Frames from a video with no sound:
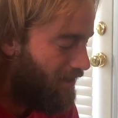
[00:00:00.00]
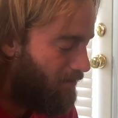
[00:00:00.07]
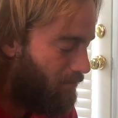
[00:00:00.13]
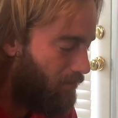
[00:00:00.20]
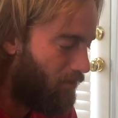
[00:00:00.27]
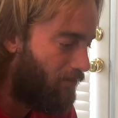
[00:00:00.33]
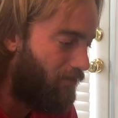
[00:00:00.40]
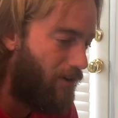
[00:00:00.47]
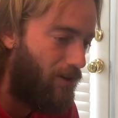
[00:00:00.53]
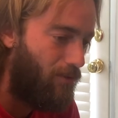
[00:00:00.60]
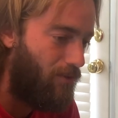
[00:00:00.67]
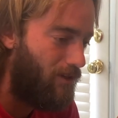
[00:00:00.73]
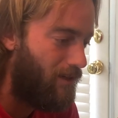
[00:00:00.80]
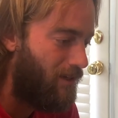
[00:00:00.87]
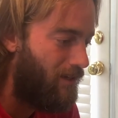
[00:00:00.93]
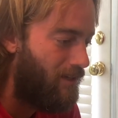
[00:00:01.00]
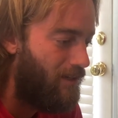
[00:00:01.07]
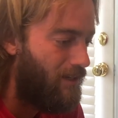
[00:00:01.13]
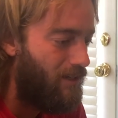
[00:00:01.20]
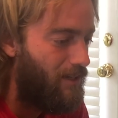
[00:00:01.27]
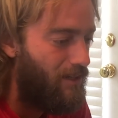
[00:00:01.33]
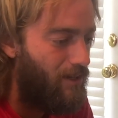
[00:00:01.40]
Provoke,
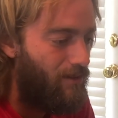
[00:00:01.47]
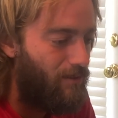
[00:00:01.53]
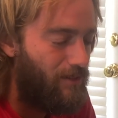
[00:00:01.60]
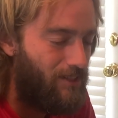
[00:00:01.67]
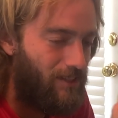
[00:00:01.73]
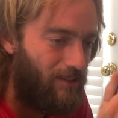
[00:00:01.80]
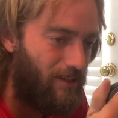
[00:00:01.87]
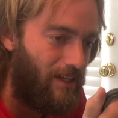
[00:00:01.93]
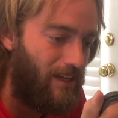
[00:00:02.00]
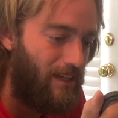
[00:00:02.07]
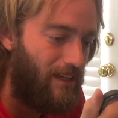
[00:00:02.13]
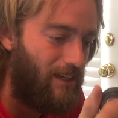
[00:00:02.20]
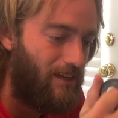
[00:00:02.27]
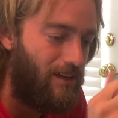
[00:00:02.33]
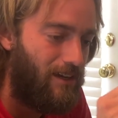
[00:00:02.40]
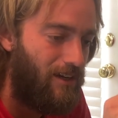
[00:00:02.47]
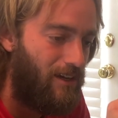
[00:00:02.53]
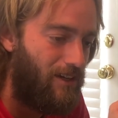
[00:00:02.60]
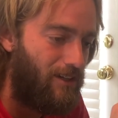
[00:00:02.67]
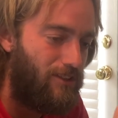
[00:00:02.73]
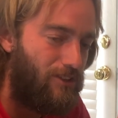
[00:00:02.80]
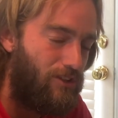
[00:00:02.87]
which is a
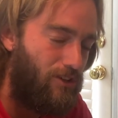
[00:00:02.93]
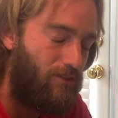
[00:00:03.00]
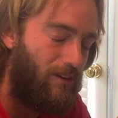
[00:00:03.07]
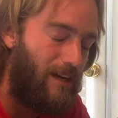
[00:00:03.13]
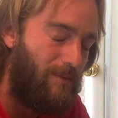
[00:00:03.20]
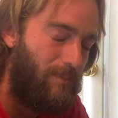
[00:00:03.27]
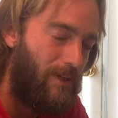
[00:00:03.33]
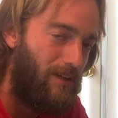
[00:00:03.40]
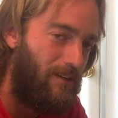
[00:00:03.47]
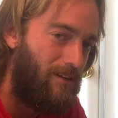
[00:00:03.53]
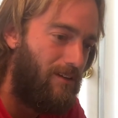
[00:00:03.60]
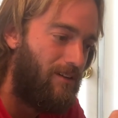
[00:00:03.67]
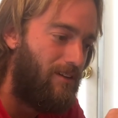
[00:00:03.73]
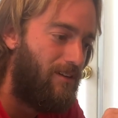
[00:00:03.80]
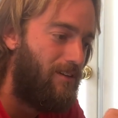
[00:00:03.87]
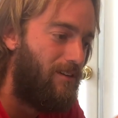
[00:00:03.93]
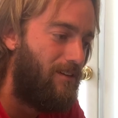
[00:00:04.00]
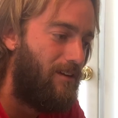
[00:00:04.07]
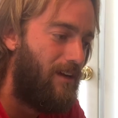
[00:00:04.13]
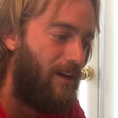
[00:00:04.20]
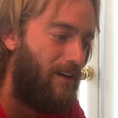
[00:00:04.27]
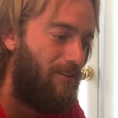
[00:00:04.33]
karambit
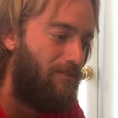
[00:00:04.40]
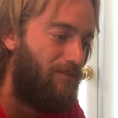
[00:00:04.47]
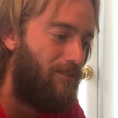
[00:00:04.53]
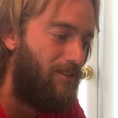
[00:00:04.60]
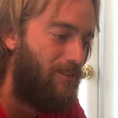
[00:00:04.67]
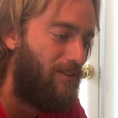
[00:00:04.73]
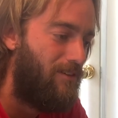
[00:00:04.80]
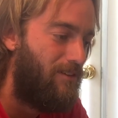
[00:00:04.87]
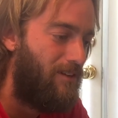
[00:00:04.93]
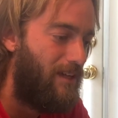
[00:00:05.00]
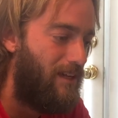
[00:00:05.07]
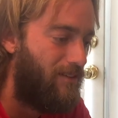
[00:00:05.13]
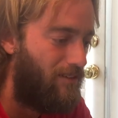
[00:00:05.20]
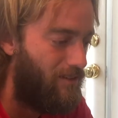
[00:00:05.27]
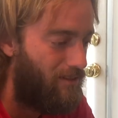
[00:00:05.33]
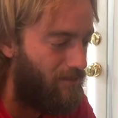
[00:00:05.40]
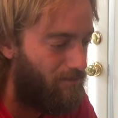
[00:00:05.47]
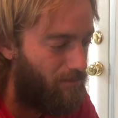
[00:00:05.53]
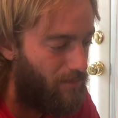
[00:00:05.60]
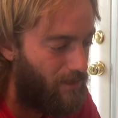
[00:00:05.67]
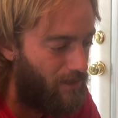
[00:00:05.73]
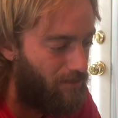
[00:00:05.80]
knife. Has a
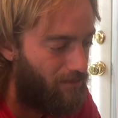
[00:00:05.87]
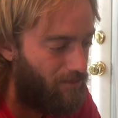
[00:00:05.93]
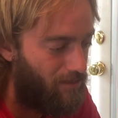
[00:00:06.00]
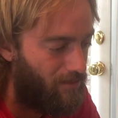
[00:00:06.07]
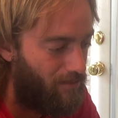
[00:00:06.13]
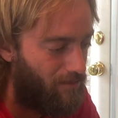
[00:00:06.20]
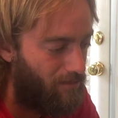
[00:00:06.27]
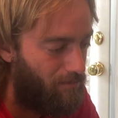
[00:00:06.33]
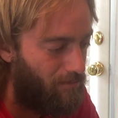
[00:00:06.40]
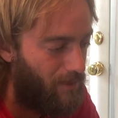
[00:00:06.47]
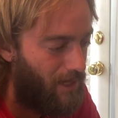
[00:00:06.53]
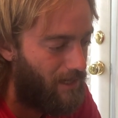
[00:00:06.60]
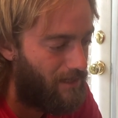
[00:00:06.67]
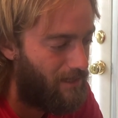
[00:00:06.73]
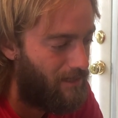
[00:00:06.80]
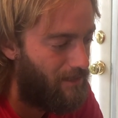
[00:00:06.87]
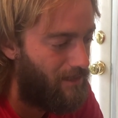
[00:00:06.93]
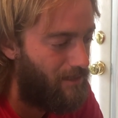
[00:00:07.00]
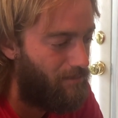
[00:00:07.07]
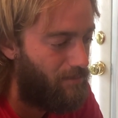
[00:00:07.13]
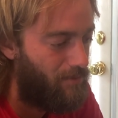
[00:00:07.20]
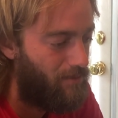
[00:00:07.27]
pretty interesting pocket
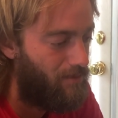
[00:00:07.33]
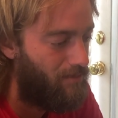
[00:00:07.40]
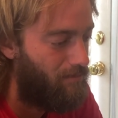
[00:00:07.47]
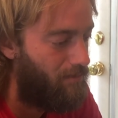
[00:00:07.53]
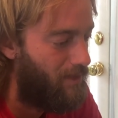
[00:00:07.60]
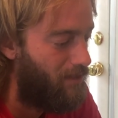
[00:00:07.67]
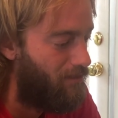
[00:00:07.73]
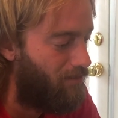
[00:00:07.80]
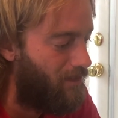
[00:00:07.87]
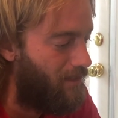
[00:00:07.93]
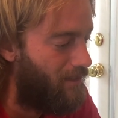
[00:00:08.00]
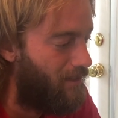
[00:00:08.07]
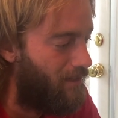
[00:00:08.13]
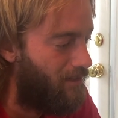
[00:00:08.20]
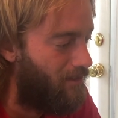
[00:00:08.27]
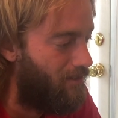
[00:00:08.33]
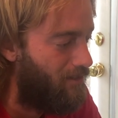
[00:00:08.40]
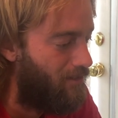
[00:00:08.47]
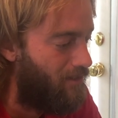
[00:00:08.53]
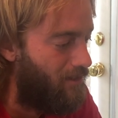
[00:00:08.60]
clip piece right there.